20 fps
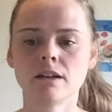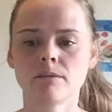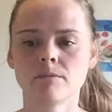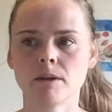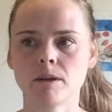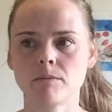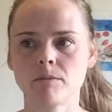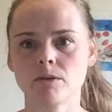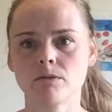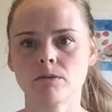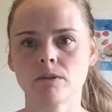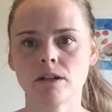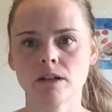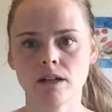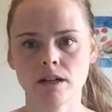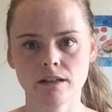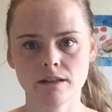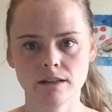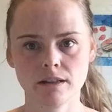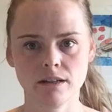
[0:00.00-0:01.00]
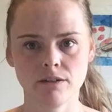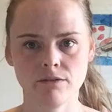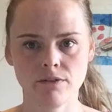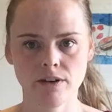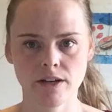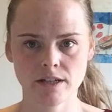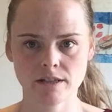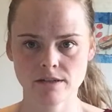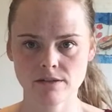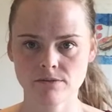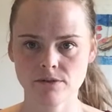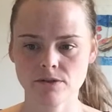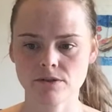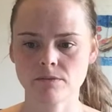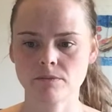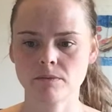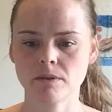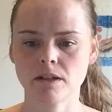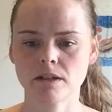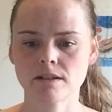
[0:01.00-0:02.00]
maybe you want to get the advanced
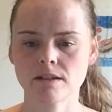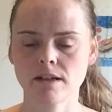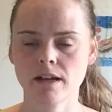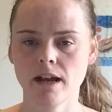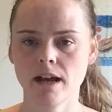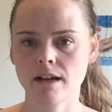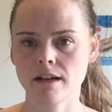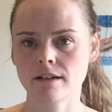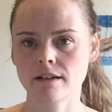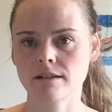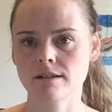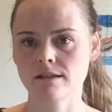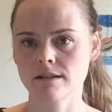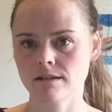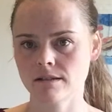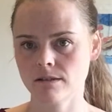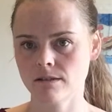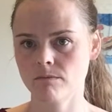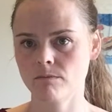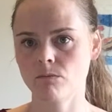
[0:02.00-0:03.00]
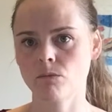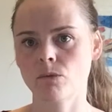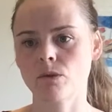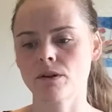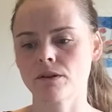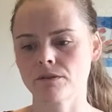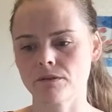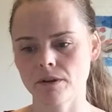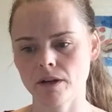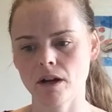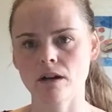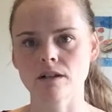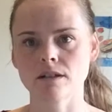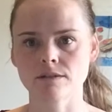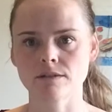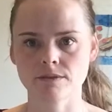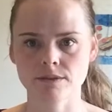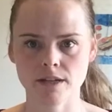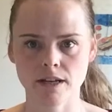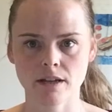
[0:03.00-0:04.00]
version because it has more 3
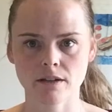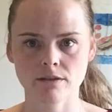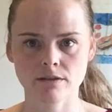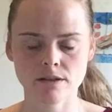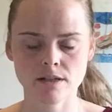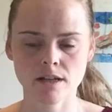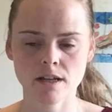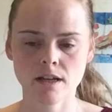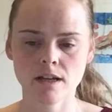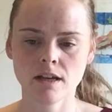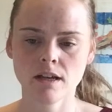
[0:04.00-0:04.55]
octave scales.